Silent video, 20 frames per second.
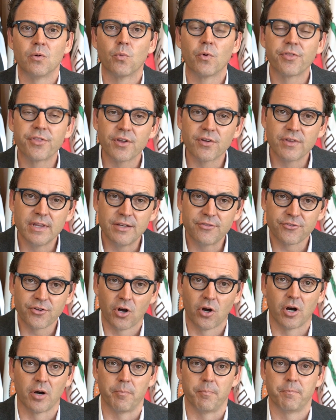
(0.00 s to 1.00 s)
with the least
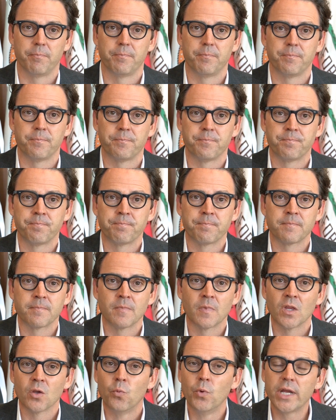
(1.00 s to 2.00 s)
harm.
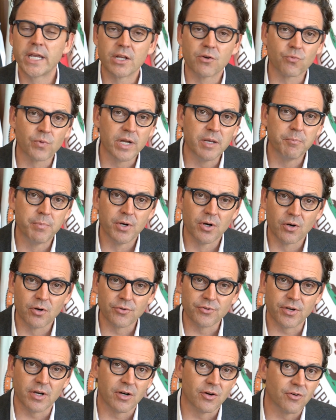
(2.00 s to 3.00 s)
We can
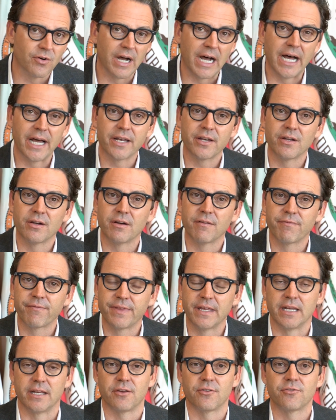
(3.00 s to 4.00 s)
rebuild a lot of
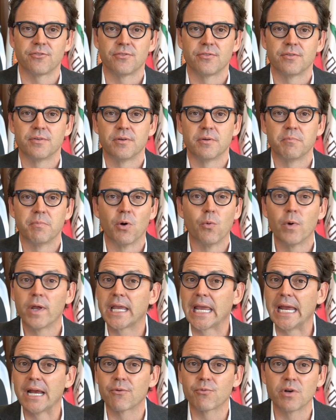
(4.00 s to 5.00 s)
things, but we
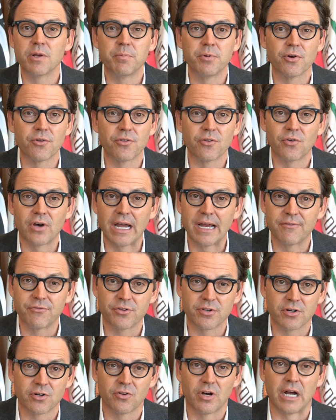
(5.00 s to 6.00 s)
can't rebuild the lives
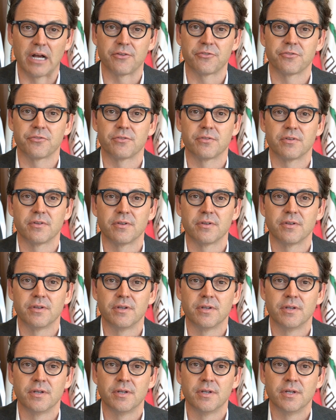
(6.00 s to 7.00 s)
that are lost.
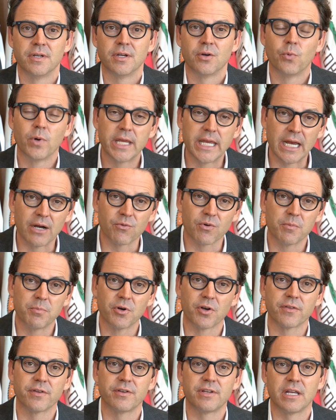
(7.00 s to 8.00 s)
We can't
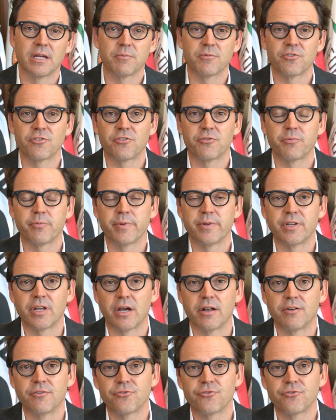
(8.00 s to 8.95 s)
rebuild the damage that's been done.